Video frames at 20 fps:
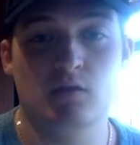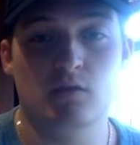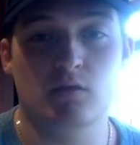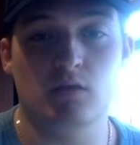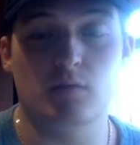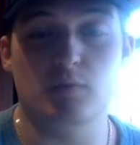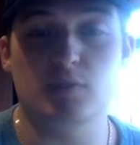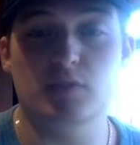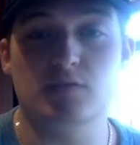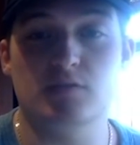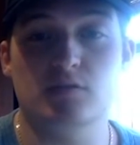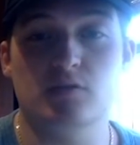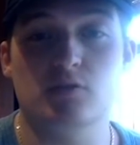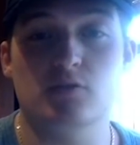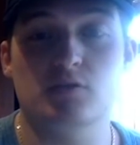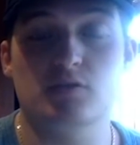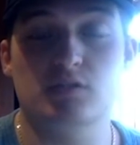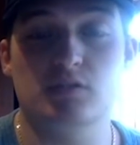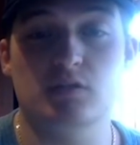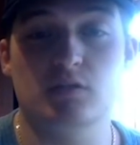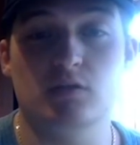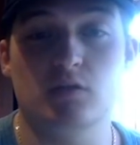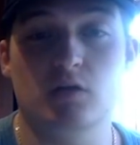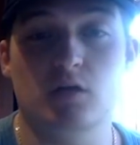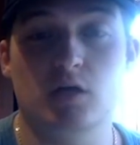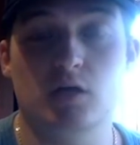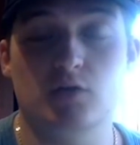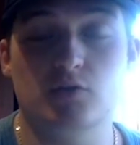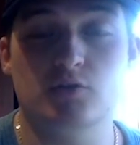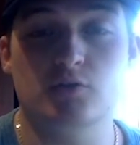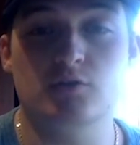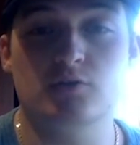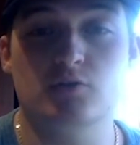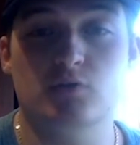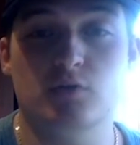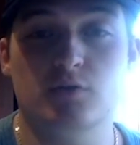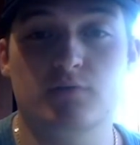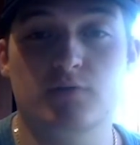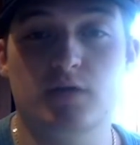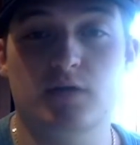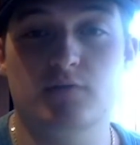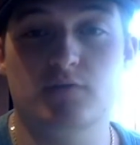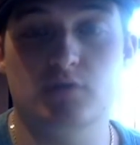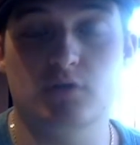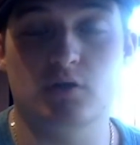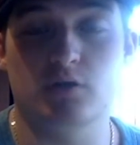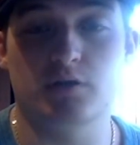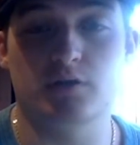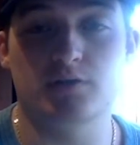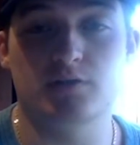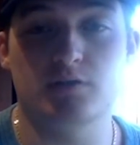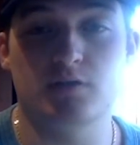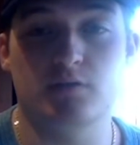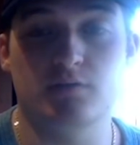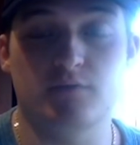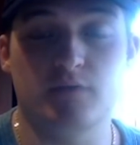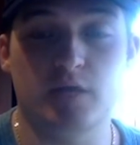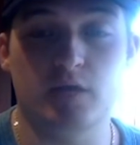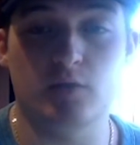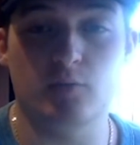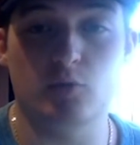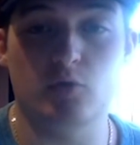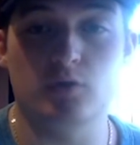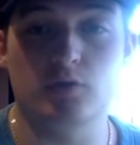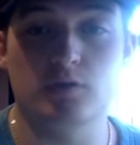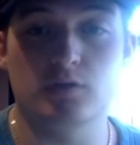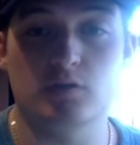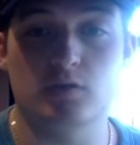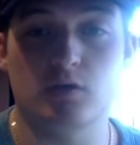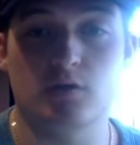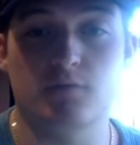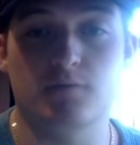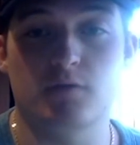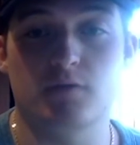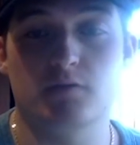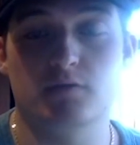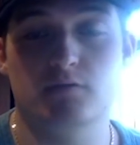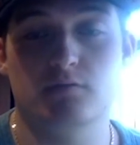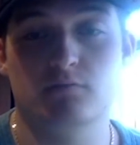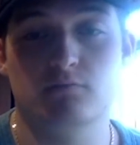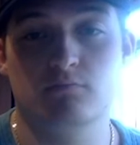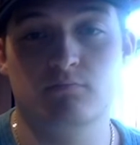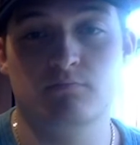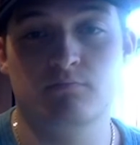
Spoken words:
that means there are still 125 targets available in this offense.